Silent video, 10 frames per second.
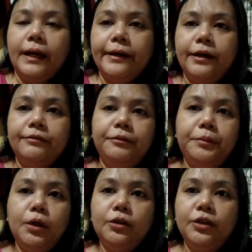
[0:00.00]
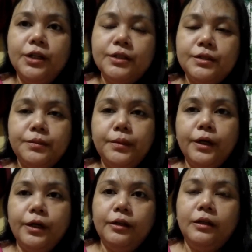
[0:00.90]
I have a progress
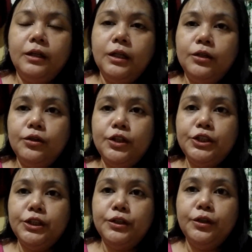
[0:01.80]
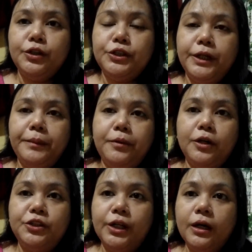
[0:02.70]
with the Tunisian crochet
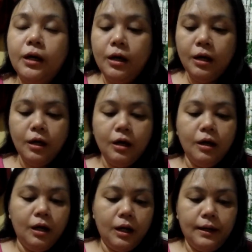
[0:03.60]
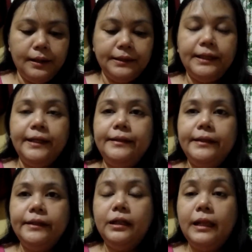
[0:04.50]
project that I
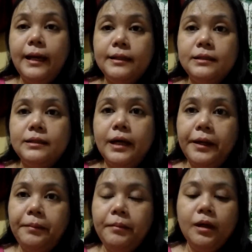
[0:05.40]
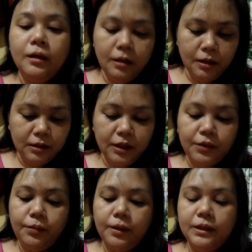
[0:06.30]
did last time,
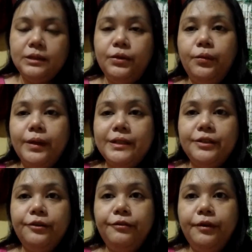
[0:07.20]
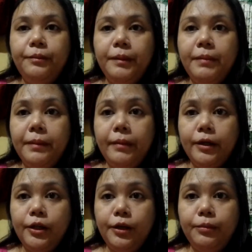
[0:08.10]
that was requested from me by
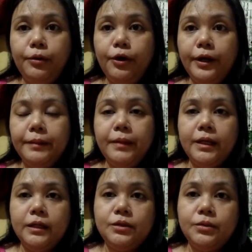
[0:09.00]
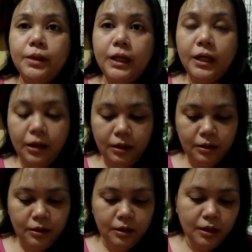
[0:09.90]
my neighbor and my Suki.
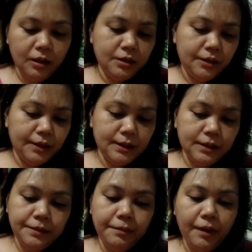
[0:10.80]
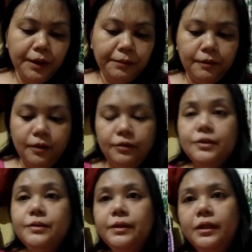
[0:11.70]
So this is my
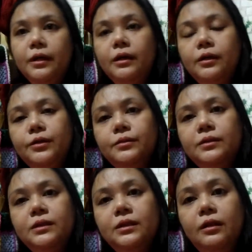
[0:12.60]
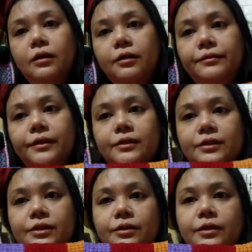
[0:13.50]
progress with it using the love
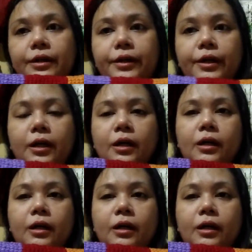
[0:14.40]
nuts yarn.